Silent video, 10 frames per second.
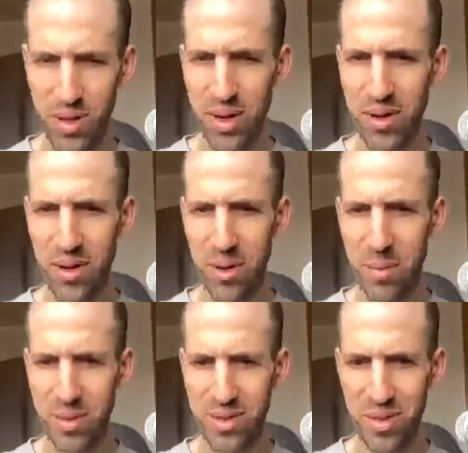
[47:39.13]
don't know. I'm not
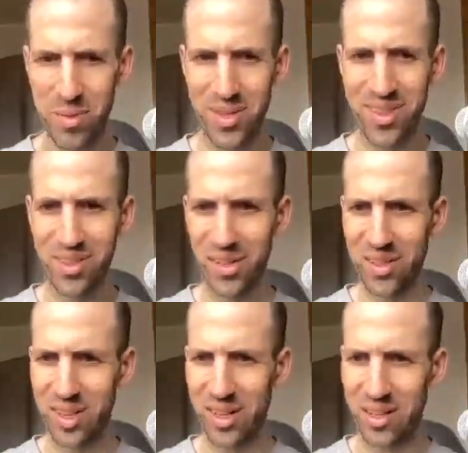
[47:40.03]
sure, but this looks
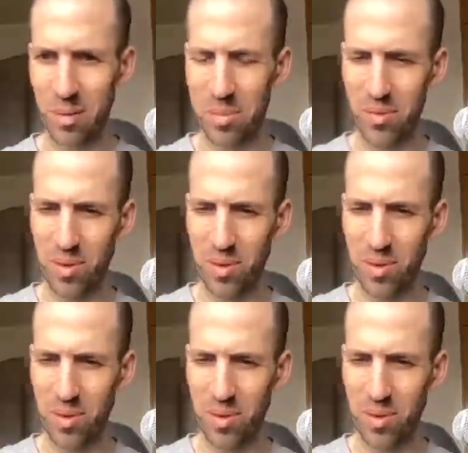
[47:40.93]
like something from